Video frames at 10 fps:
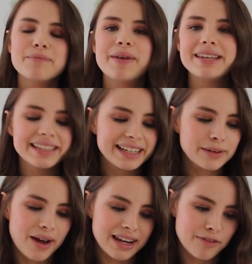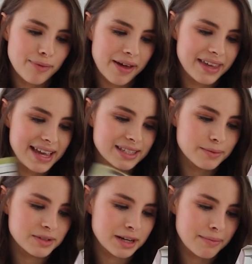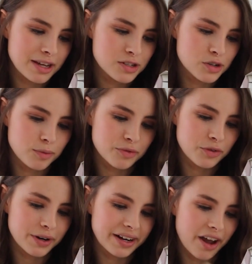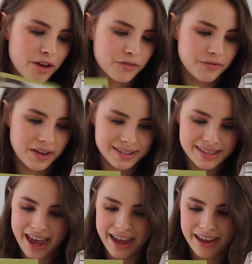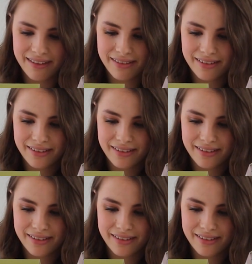Basically what I love about these, I'm just going to make sure before I go and say,